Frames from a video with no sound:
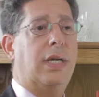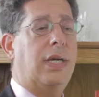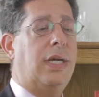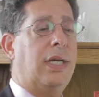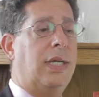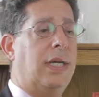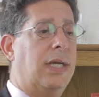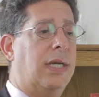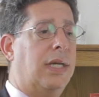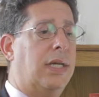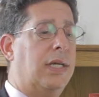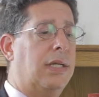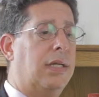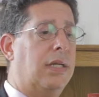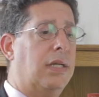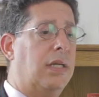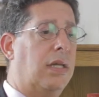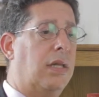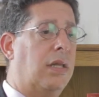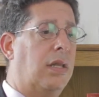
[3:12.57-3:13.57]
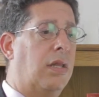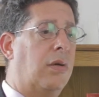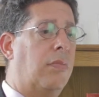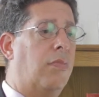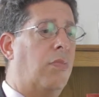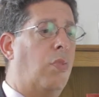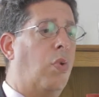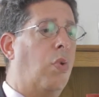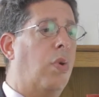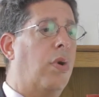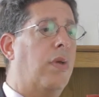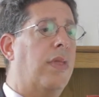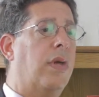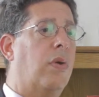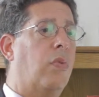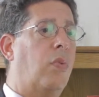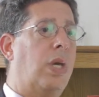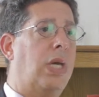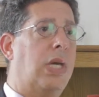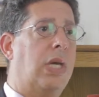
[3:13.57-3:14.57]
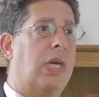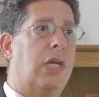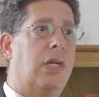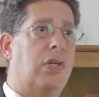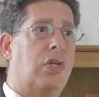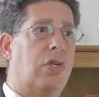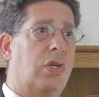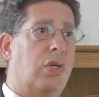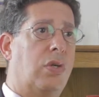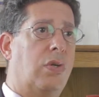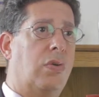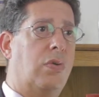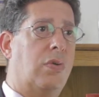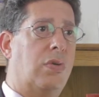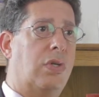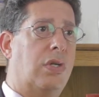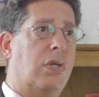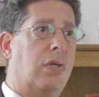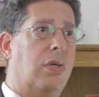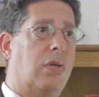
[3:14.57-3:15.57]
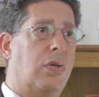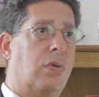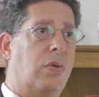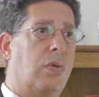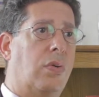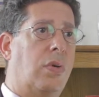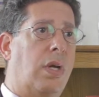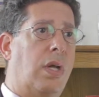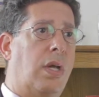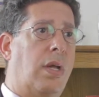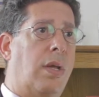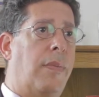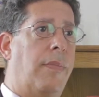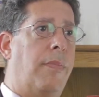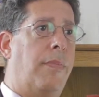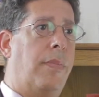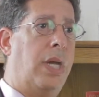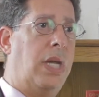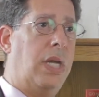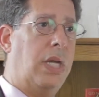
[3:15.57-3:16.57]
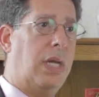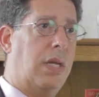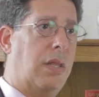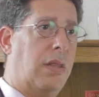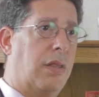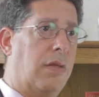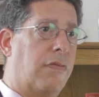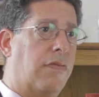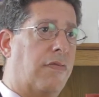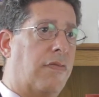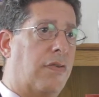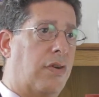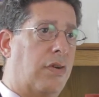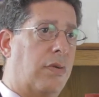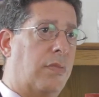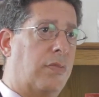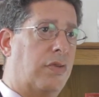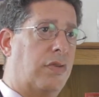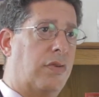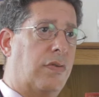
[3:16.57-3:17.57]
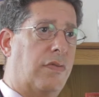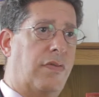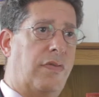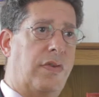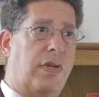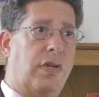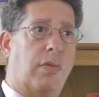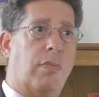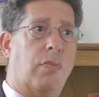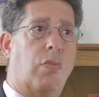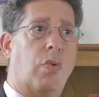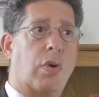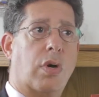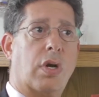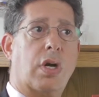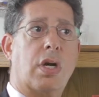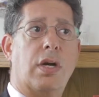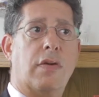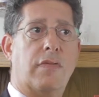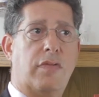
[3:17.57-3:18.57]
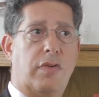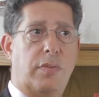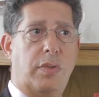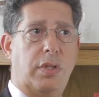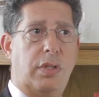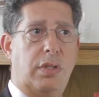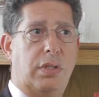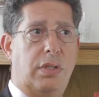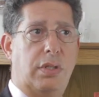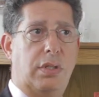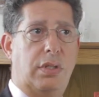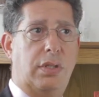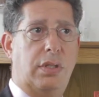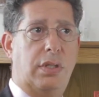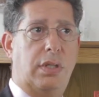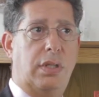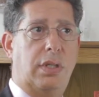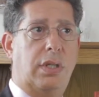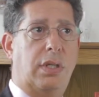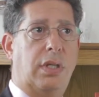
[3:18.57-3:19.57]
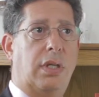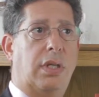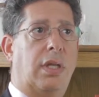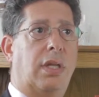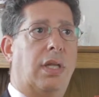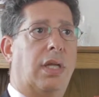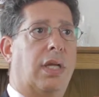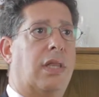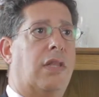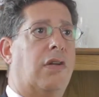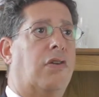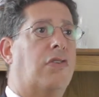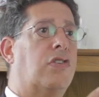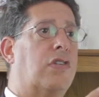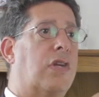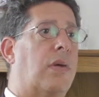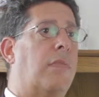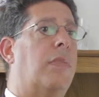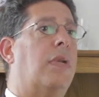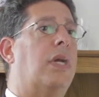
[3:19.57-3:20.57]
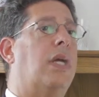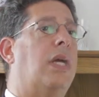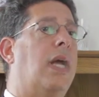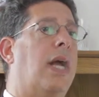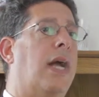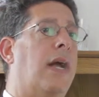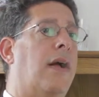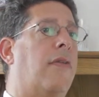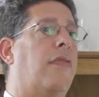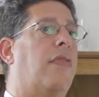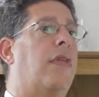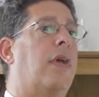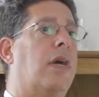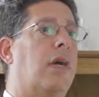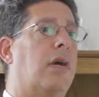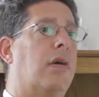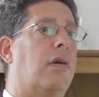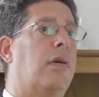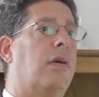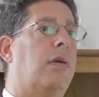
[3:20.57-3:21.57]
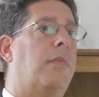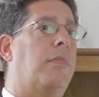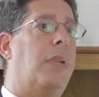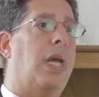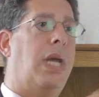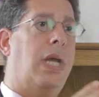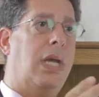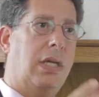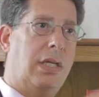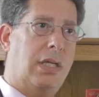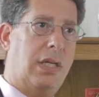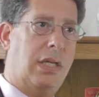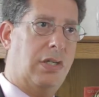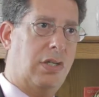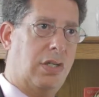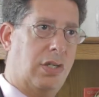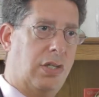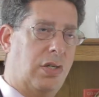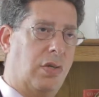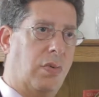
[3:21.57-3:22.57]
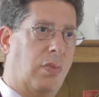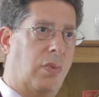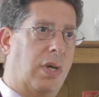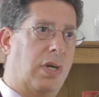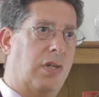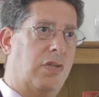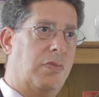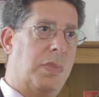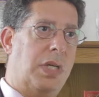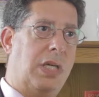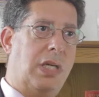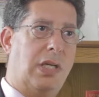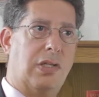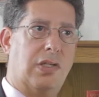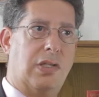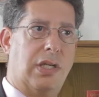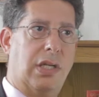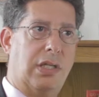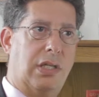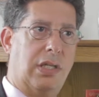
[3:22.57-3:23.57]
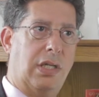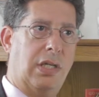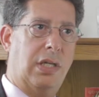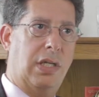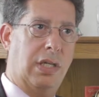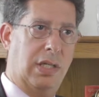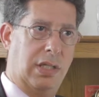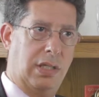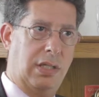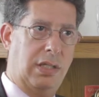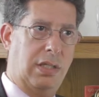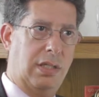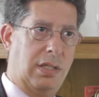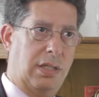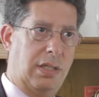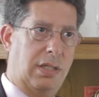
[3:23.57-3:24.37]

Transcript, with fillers: And the more that we can do to make the firms feel more comfortable that there's somebody out there paying attention to what is being sent in,